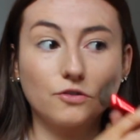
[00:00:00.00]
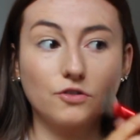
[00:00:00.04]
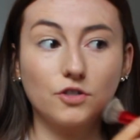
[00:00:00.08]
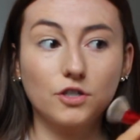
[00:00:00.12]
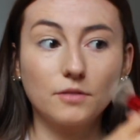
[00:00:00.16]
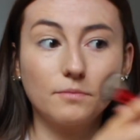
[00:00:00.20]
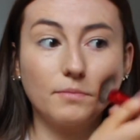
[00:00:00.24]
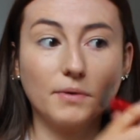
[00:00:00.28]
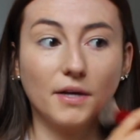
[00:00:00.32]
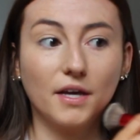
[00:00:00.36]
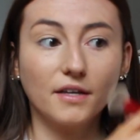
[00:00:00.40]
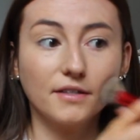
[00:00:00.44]

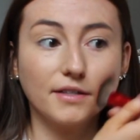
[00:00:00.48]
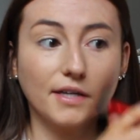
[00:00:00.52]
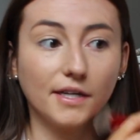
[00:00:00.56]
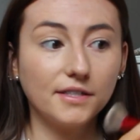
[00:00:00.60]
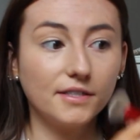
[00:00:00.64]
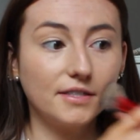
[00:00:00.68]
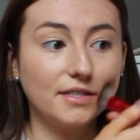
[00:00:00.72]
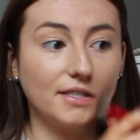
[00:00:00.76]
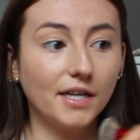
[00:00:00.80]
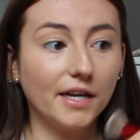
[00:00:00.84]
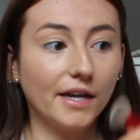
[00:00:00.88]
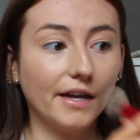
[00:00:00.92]
Just because
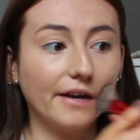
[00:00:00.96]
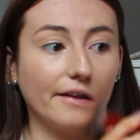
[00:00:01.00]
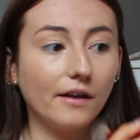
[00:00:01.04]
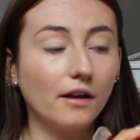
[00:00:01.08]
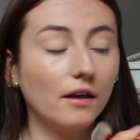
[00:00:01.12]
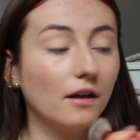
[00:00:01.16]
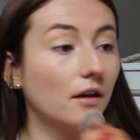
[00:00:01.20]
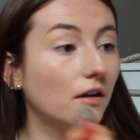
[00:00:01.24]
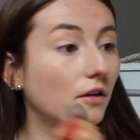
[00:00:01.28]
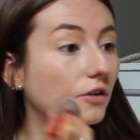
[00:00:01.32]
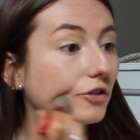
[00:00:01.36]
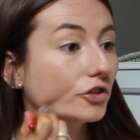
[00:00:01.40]
I did
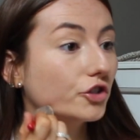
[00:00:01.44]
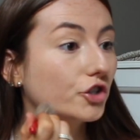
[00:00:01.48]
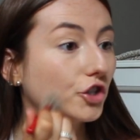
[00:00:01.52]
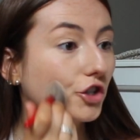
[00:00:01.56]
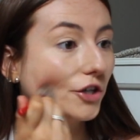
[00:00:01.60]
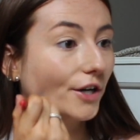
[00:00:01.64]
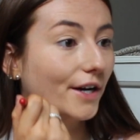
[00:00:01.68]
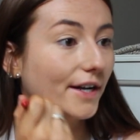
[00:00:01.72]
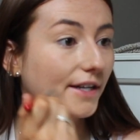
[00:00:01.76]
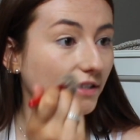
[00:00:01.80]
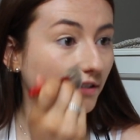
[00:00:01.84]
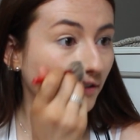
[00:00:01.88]

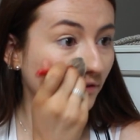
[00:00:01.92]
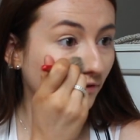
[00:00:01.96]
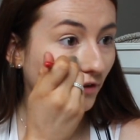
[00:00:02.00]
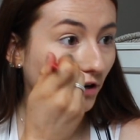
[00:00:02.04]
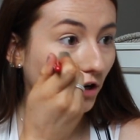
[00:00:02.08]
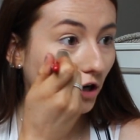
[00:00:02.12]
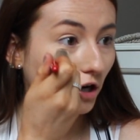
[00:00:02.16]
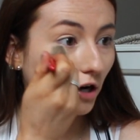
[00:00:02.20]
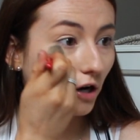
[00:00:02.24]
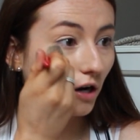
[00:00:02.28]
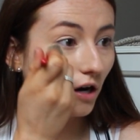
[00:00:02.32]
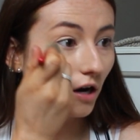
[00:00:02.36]

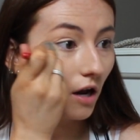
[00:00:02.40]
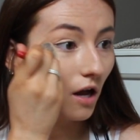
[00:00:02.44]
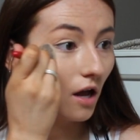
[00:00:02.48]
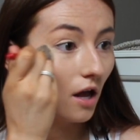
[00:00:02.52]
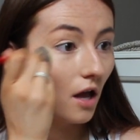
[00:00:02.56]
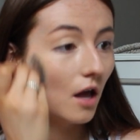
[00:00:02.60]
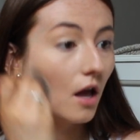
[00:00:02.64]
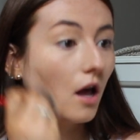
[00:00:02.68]
transfer,